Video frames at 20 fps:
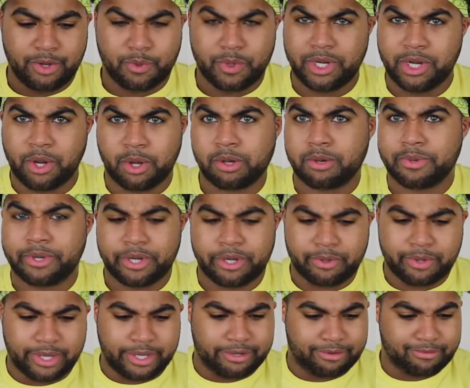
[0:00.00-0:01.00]
we know what we're
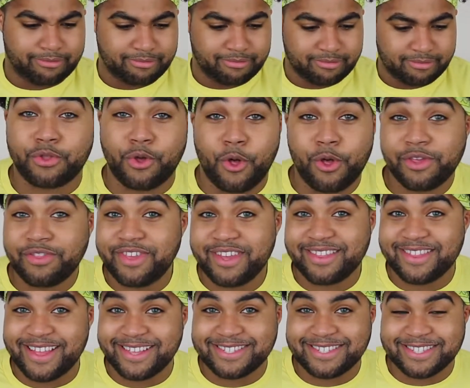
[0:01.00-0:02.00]
doing. The only
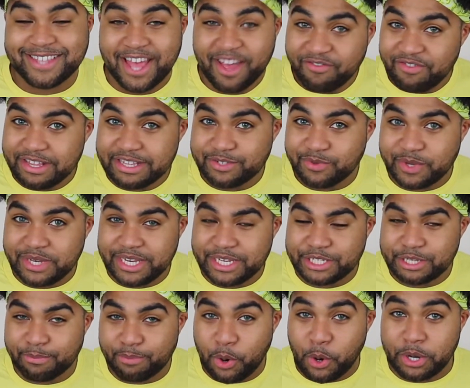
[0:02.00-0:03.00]
thing that's left is we need
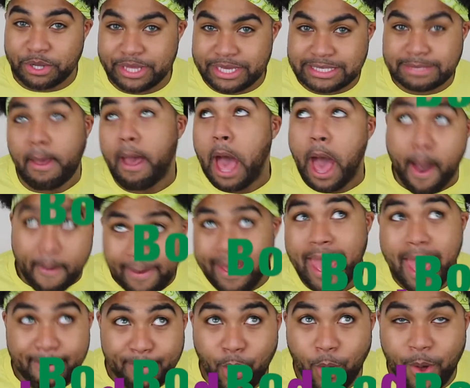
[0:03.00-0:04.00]
to pour this
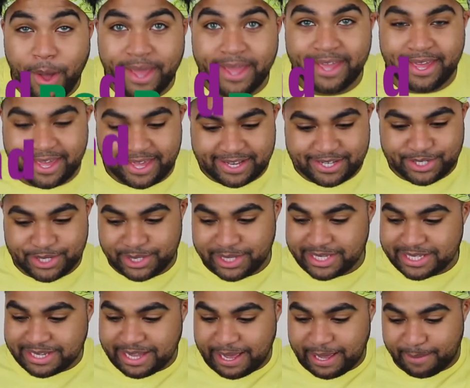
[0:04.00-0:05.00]
bad boy into
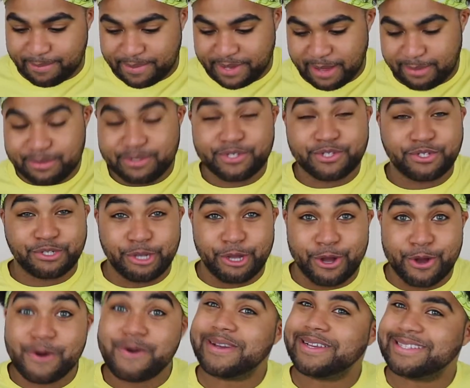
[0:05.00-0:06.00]
this cup. I'm
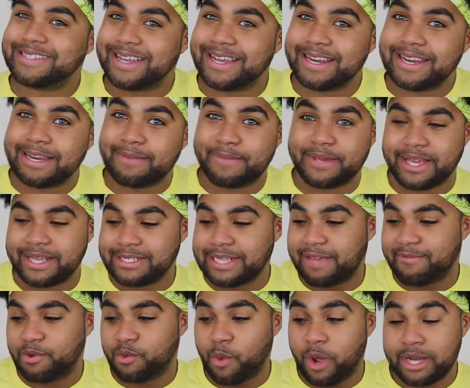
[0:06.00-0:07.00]
so excited because
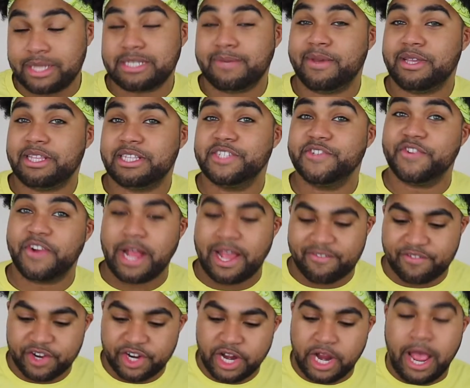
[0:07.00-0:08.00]
I've been wanting to make this
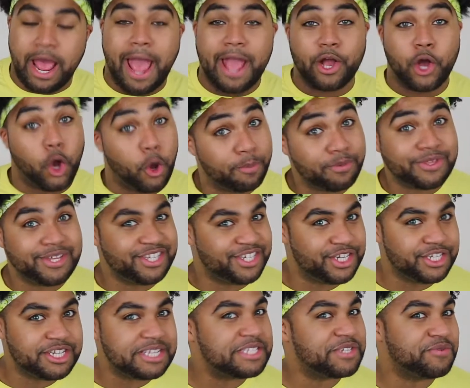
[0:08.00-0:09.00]
forever. I hope the
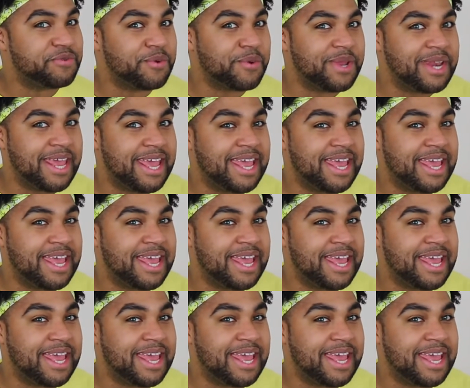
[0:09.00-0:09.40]
gin doesn't ruin